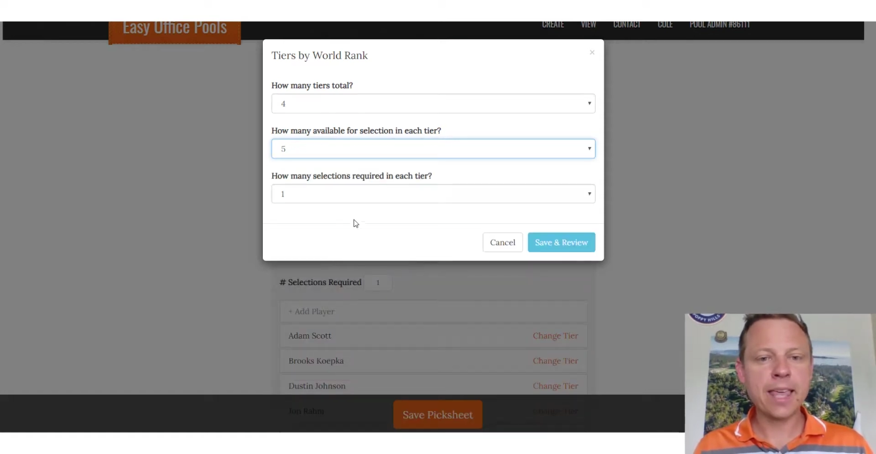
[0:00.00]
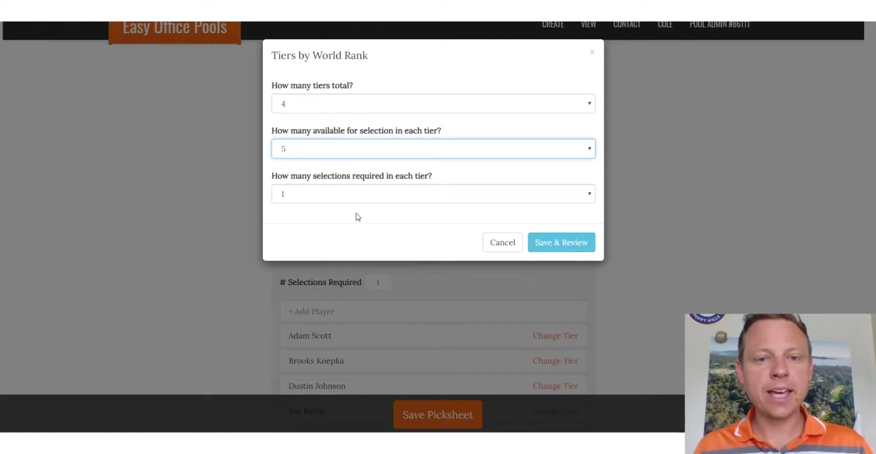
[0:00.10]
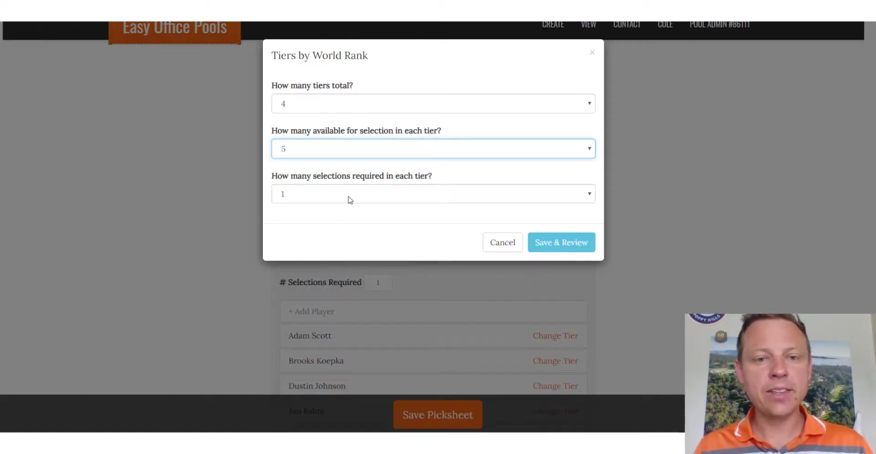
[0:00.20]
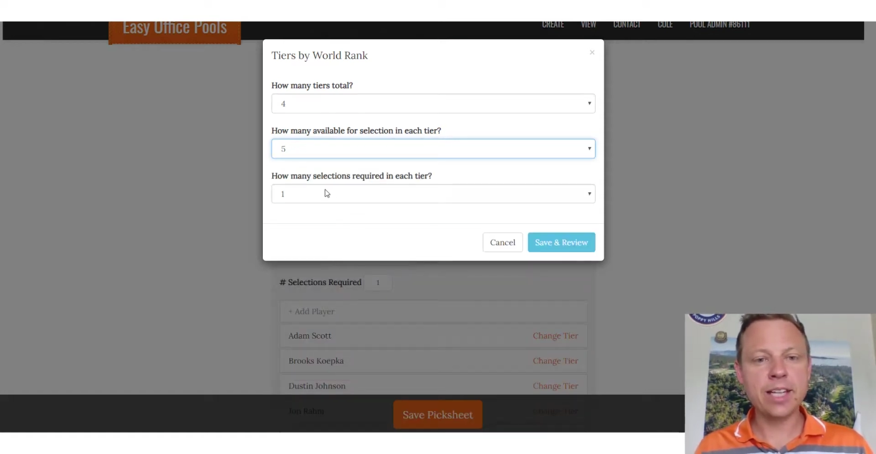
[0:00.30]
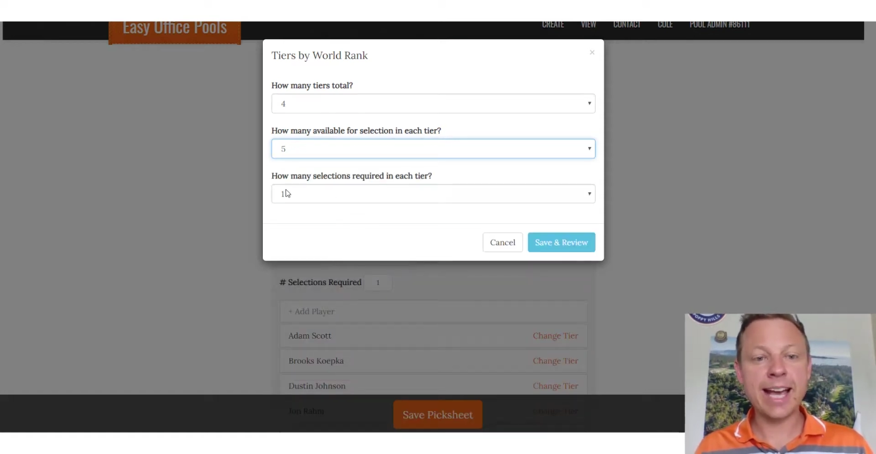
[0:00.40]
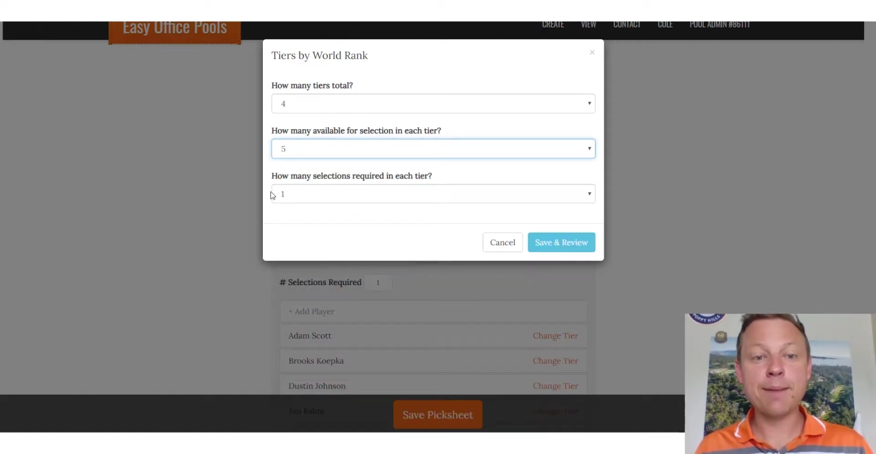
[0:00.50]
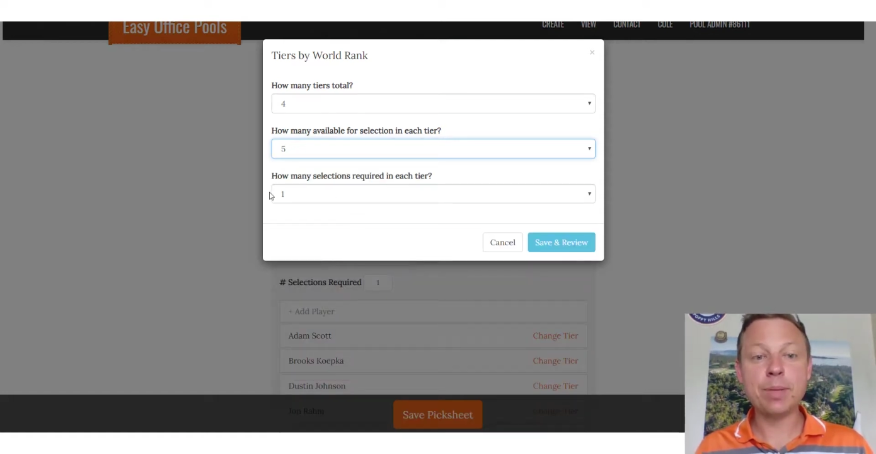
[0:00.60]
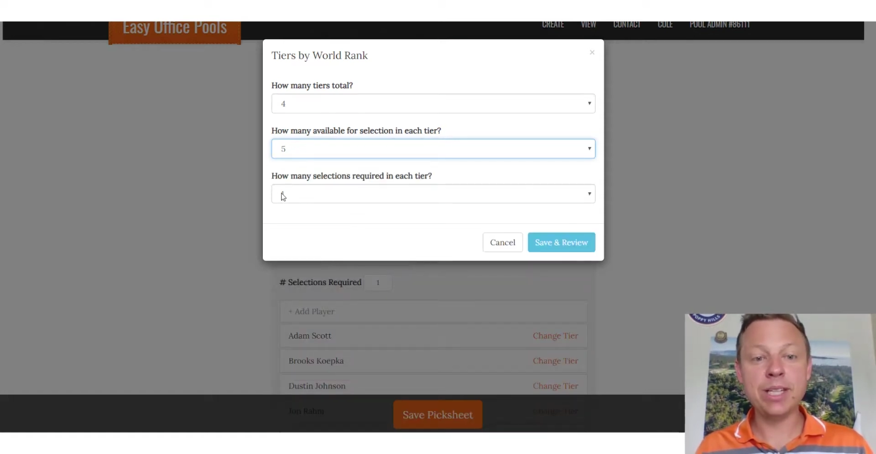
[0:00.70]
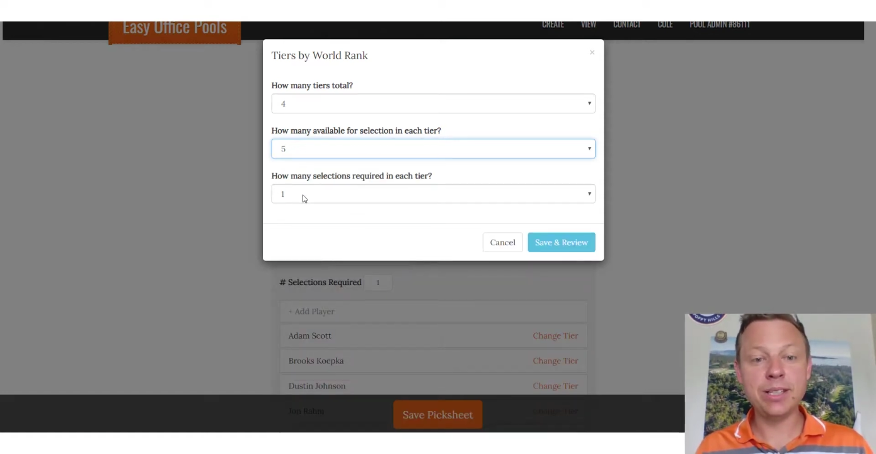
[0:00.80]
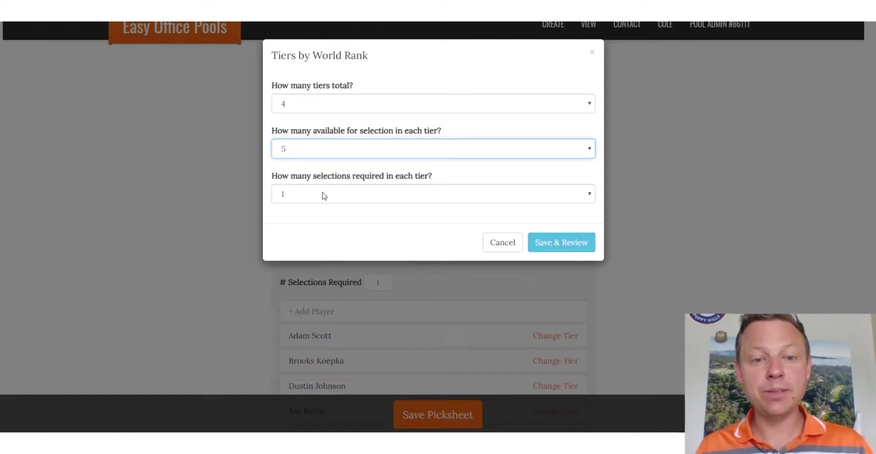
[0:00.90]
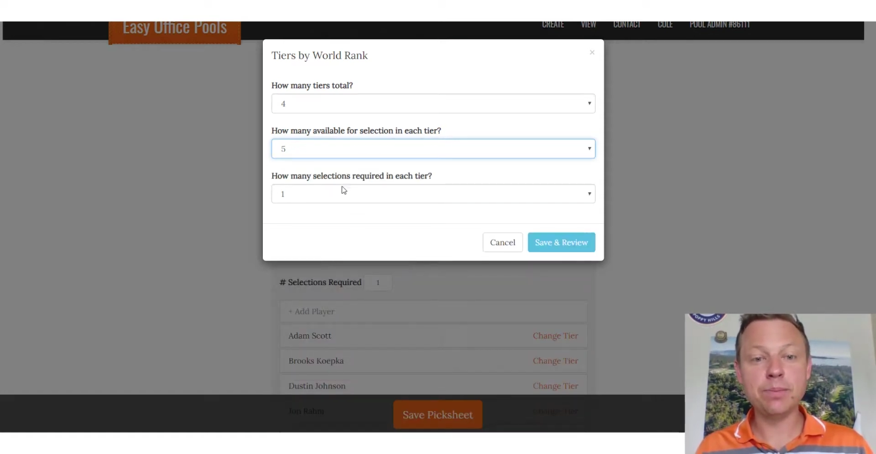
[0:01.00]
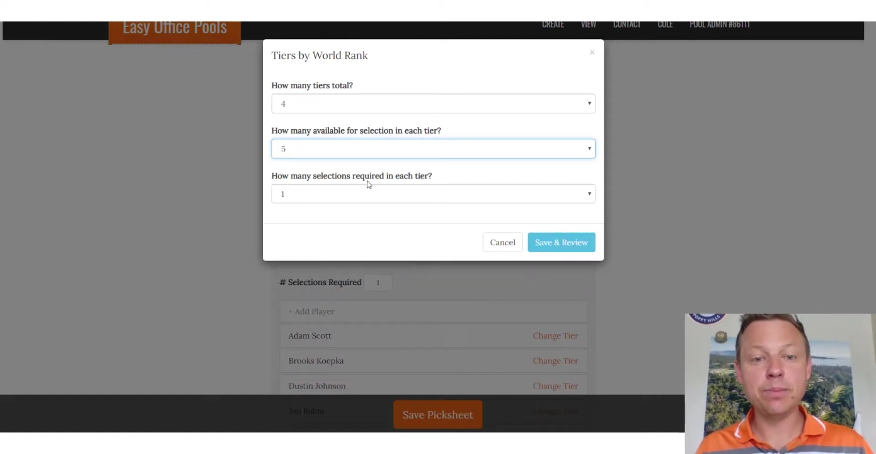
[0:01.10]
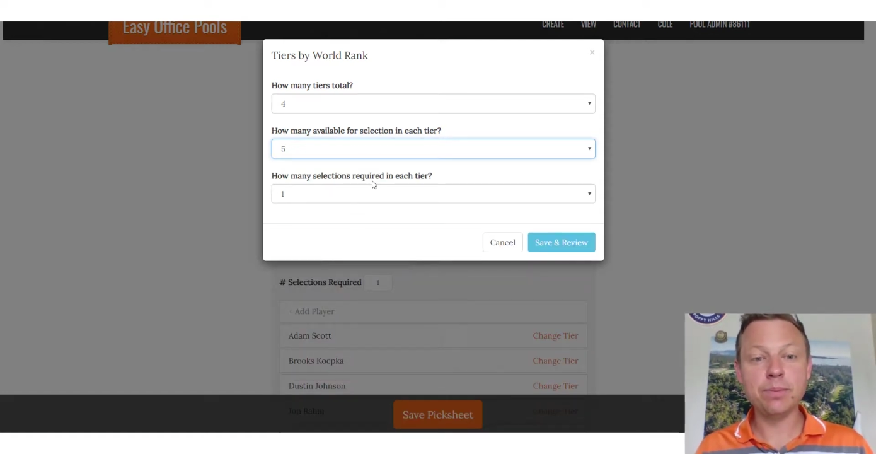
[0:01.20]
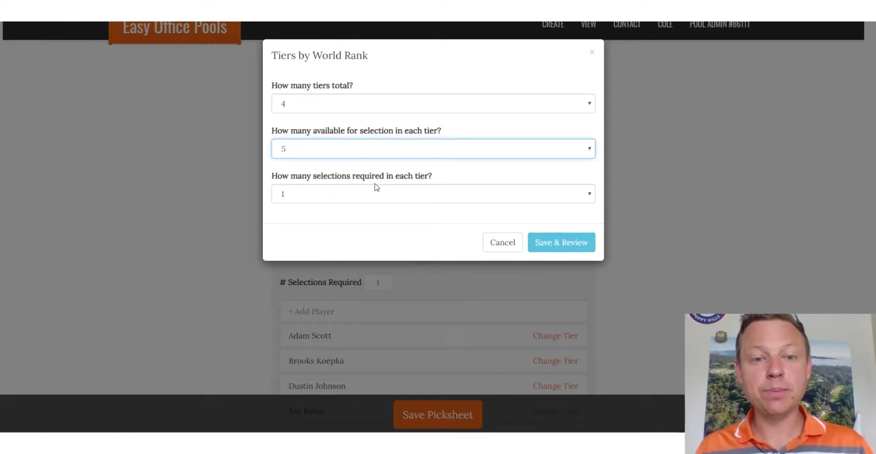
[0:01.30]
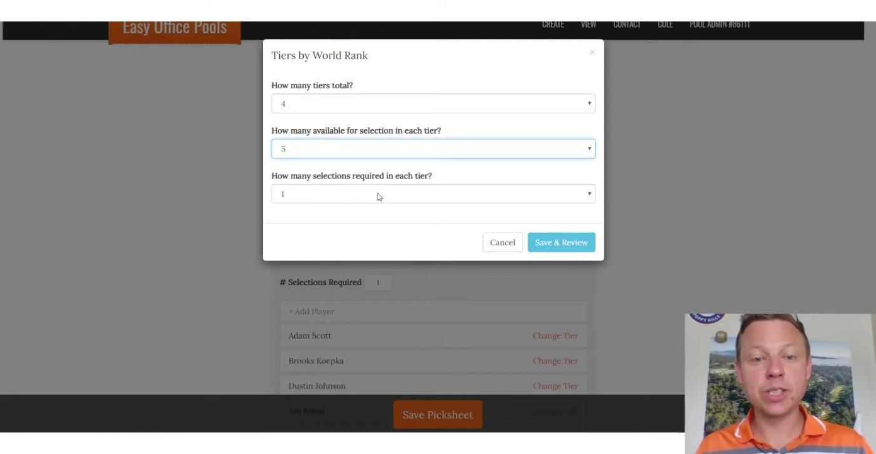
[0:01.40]
And then how many
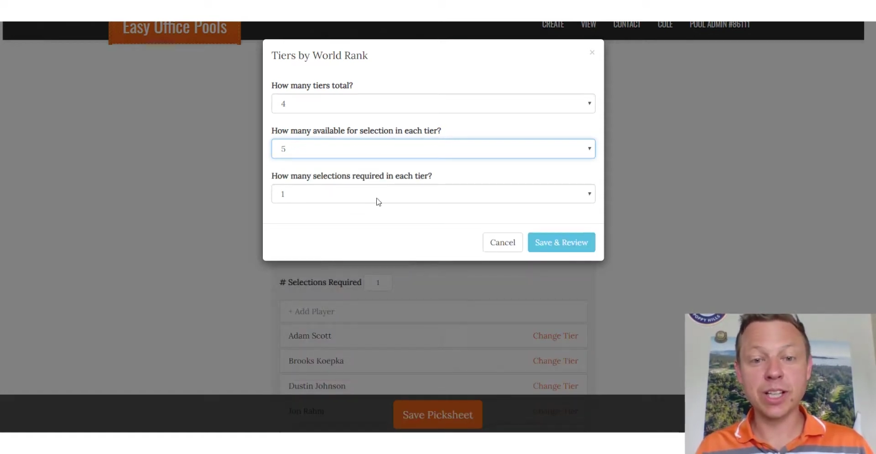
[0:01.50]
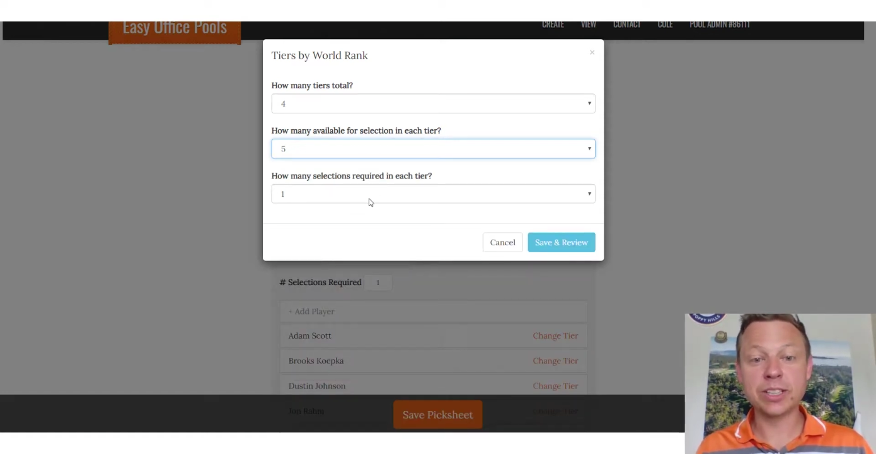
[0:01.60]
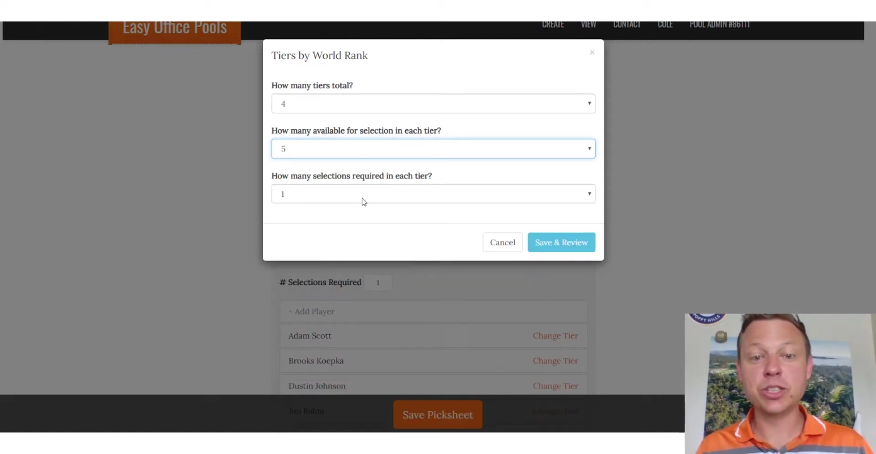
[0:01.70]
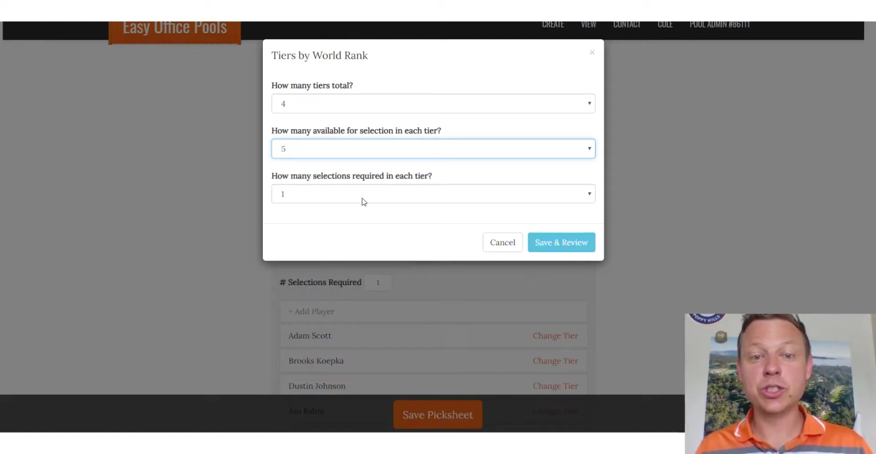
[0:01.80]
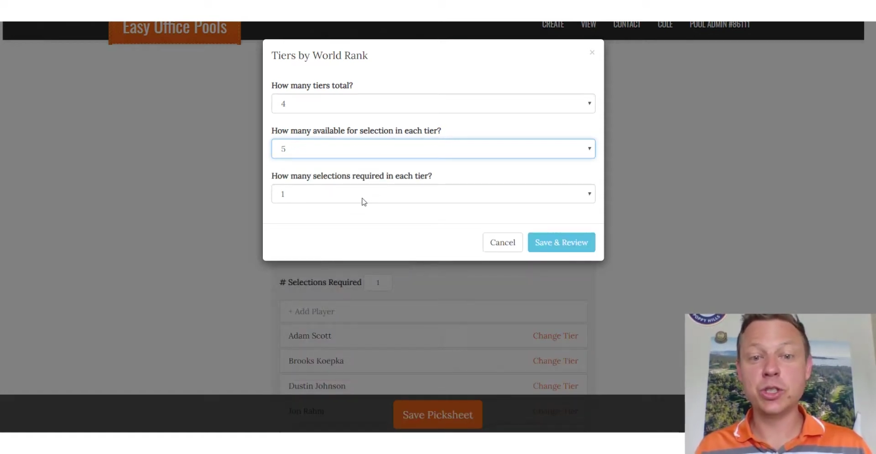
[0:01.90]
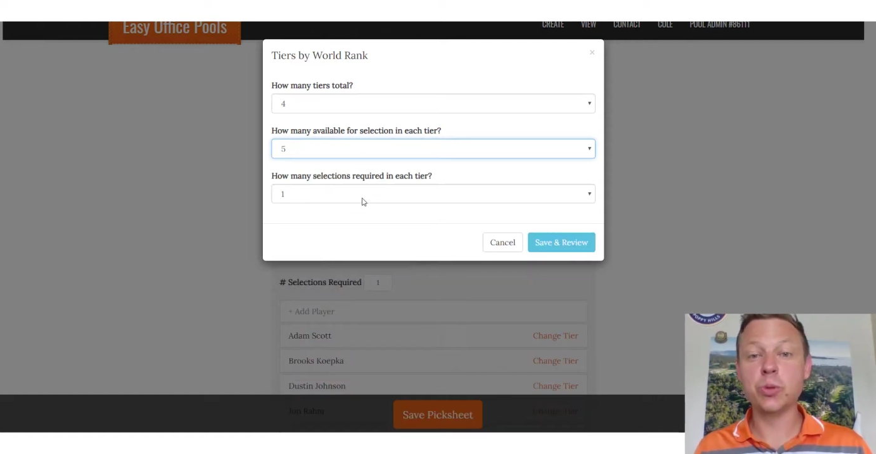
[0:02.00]
selections